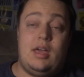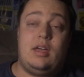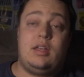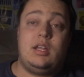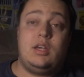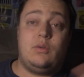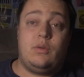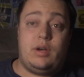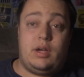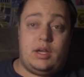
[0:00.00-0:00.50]

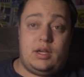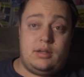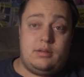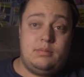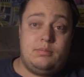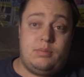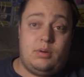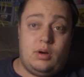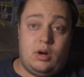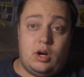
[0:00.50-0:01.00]
Anyway,
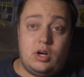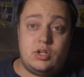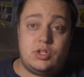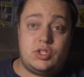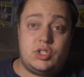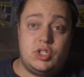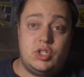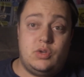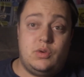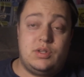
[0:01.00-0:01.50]
part
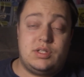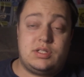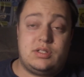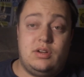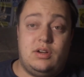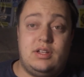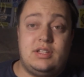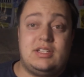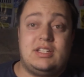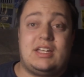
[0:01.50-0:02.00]
2 is
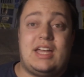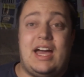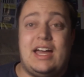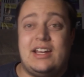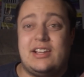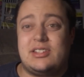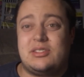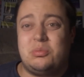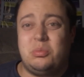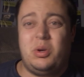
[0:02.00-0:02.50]
going to
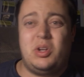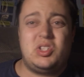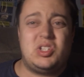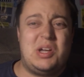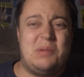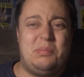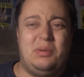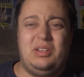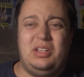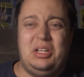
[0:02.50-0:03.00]
kind of switch
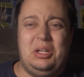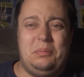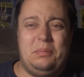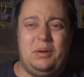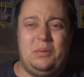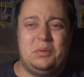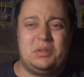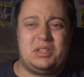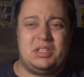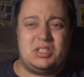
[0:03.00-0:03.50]
up a little
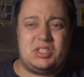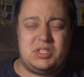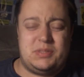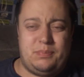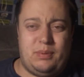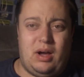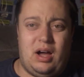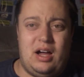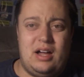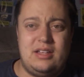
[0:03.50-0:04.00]
bit with the
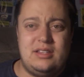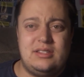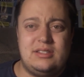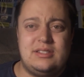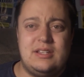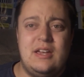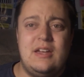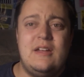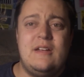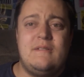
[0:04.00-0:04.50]

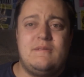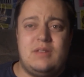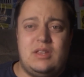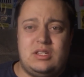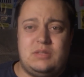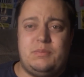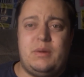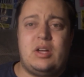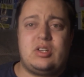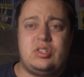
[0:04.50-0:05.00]
spawns,
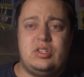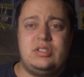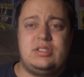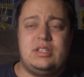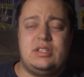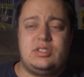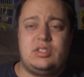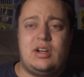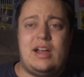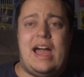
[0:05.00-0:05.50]
especially
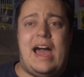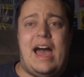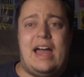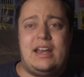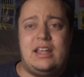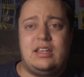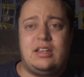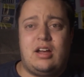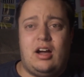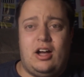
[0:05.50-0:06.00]
since they're
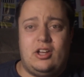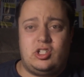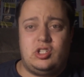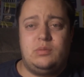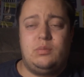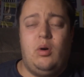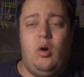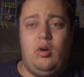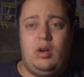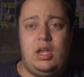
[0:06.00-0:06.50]
adding
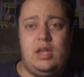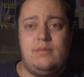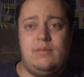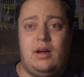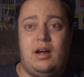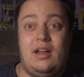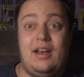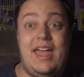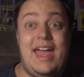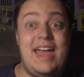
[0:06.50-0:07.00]
costume
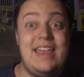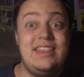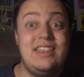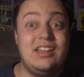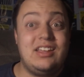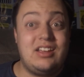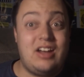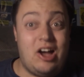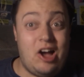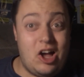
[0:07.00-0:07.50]
Pokemon and
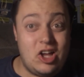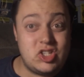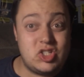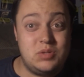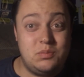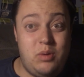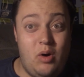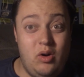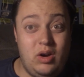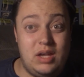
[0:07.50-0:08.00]
the
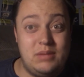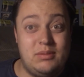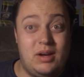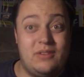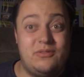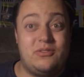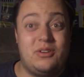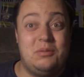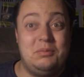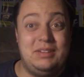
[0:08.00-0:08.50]
costume
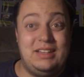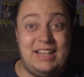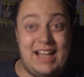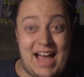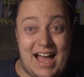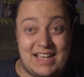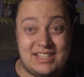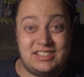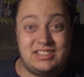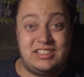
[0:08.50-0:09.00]
Pokemon from
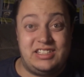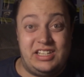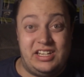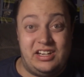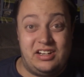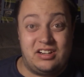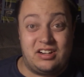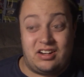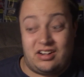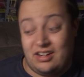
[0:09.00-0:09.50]
last
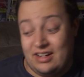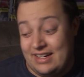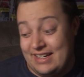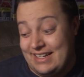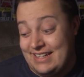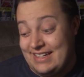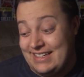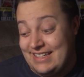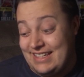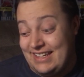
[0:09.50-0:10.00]
year.
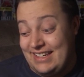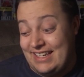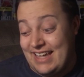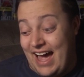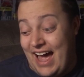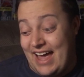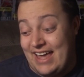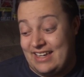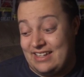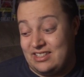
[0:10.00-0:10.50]

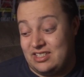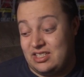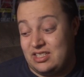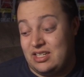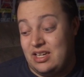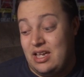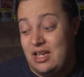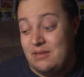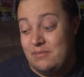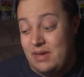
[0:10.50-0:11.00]

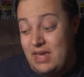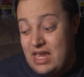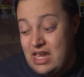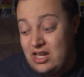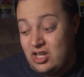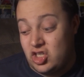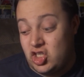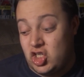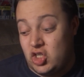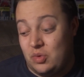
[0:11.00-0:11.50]
Yikes.
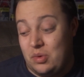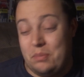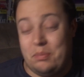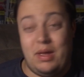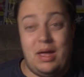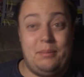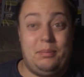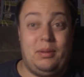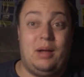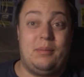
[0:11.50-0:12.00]
Pikachu and
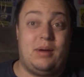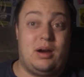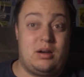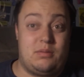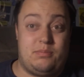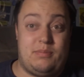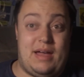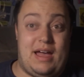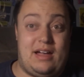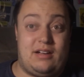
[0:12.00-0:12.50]
Piplup are
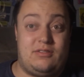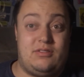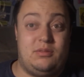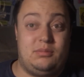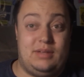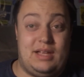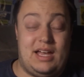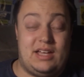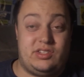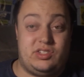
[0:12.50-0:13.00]
back
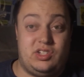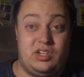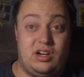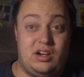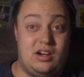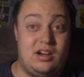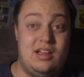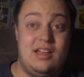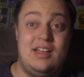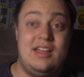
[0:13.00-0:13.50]
from last
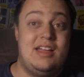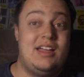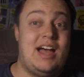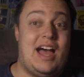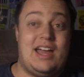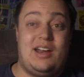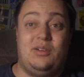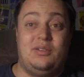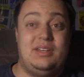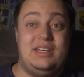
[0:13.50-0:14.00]
year.
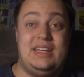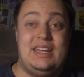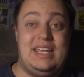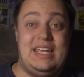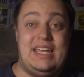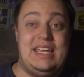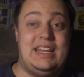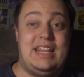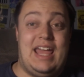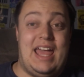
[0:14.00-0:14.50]
I don't
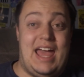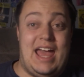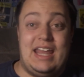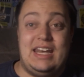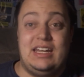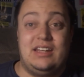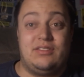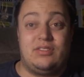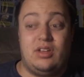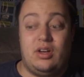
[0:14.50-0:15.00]
need
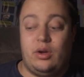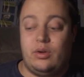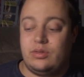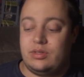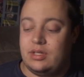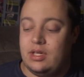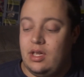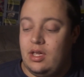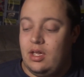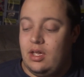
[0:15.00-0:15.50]
any of
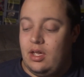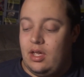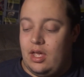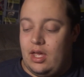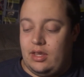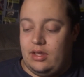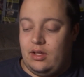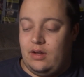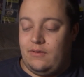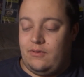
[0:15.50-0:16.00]
those.
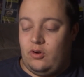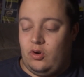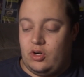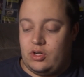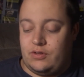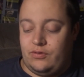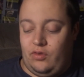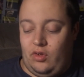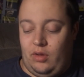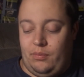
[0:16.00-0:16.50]
And then, of
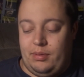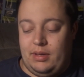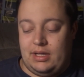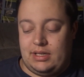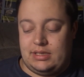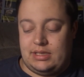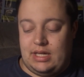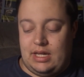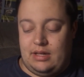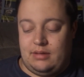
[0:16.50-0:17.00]
course,
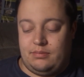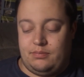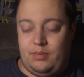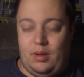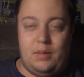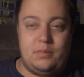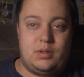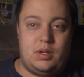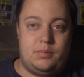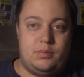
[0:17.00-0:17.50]
Vulpix and
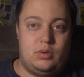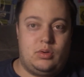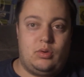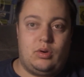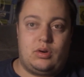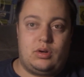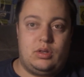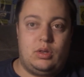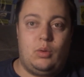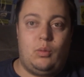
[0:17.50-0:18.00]

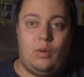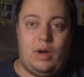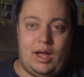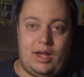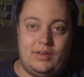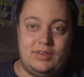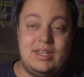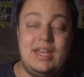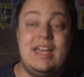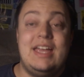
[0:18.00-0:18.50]
Pumpkaboo are in the
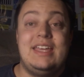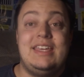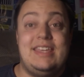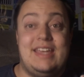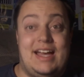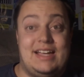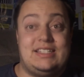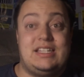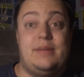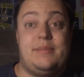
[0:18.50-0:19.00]
wild.
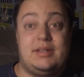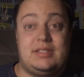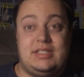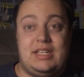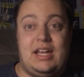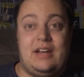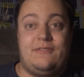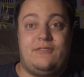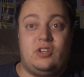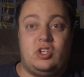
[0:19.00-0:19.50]
Yes, I'm
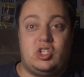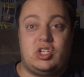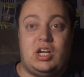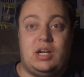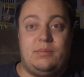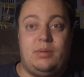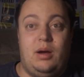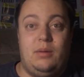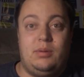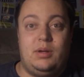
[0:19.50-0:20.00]
excited for the
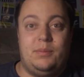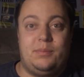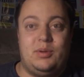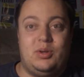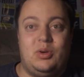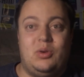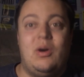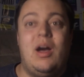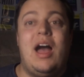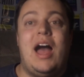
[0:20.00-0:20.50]
shiny
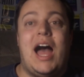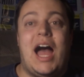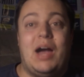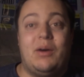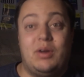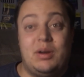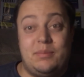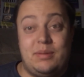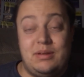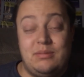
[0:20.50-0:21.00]
Pumpkaboo. I
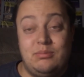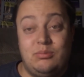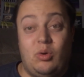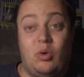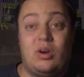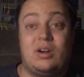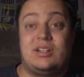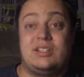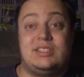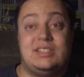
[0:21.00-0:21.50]
would have been
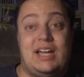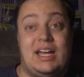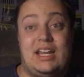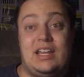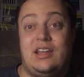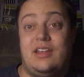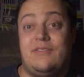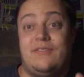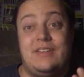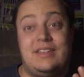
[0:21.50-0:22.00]
more
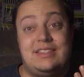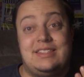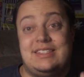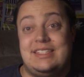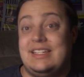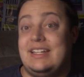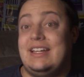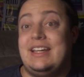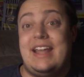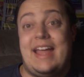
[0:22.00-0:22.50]
excited if it
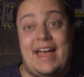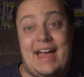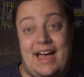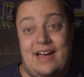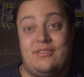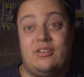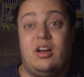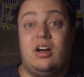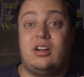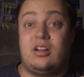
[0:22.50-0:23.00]
didn't
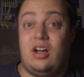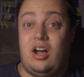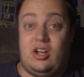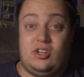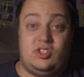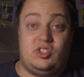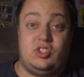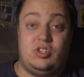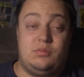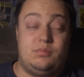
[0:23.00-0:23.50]
have a
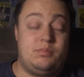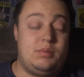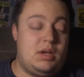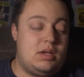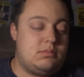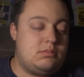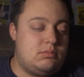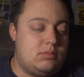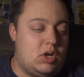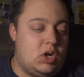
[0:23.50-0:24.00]
costume.
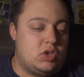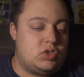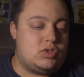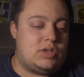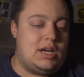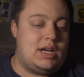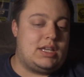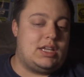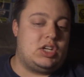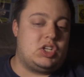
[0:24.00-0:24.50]
But I'll
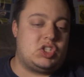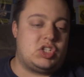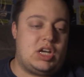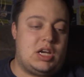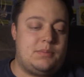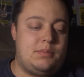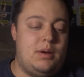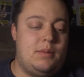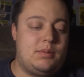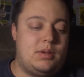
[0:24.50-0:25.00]
try to get a
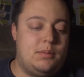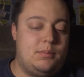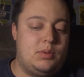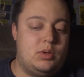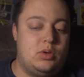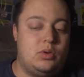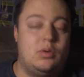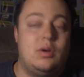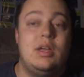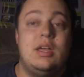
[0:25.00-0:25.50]
shiny
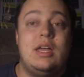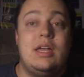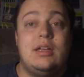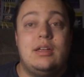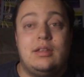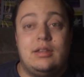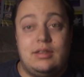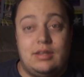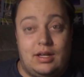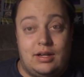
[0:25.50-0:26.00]
Pumpkaboo
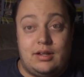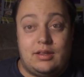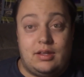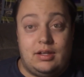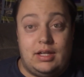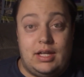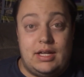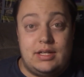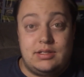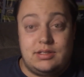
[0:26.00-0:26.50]

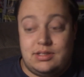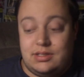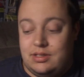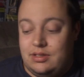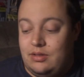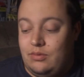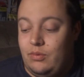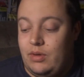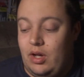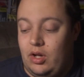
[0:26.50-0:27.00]

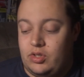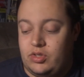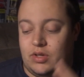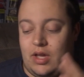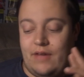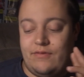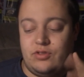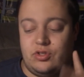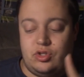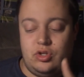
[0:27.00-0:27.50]
nonetheless. We also
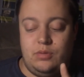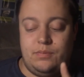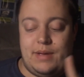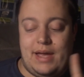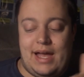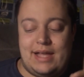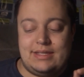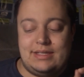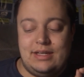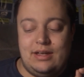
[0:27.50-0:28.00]
have
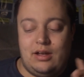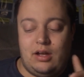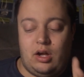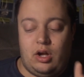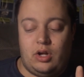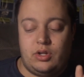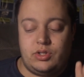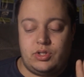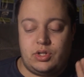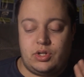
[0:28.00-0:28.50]
Zubat,
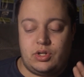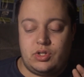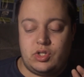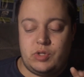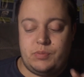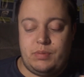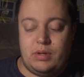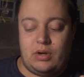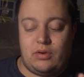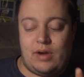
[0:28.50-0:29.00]
Haunter,
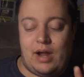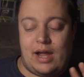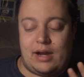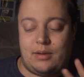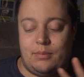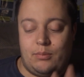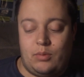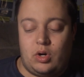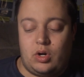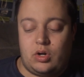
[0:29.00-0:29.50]

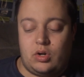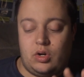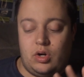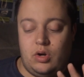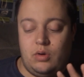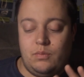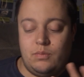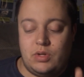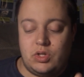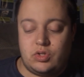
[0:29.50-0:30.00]
Spinarak,
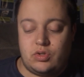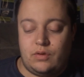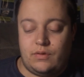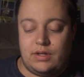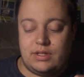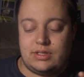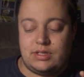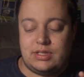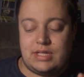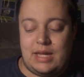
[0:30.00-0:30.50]
Murkrow,
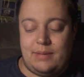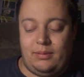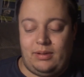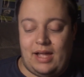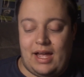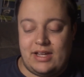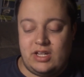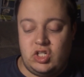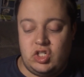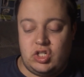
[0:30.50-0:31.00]
Mistrevious,
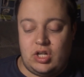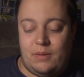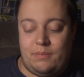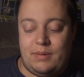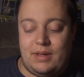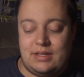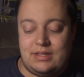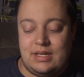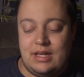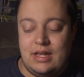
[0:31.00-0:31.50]
Sableye,
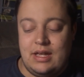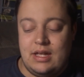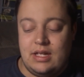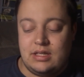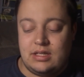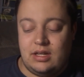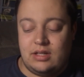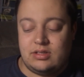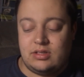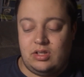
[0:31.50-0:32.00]
Shuppet,
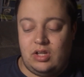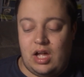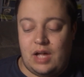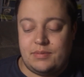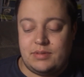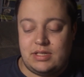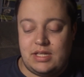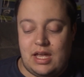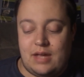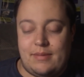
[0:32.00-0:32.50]

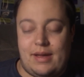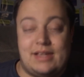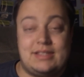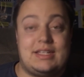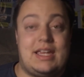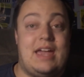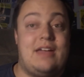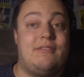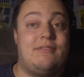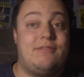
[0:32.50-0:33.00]
Dusclops,
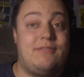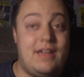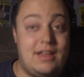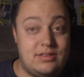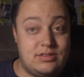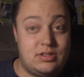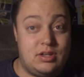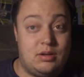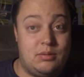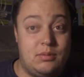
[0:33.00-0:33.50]
Yamask, and
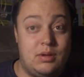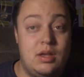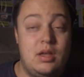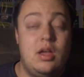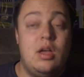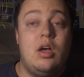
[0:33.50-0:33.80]
Phantom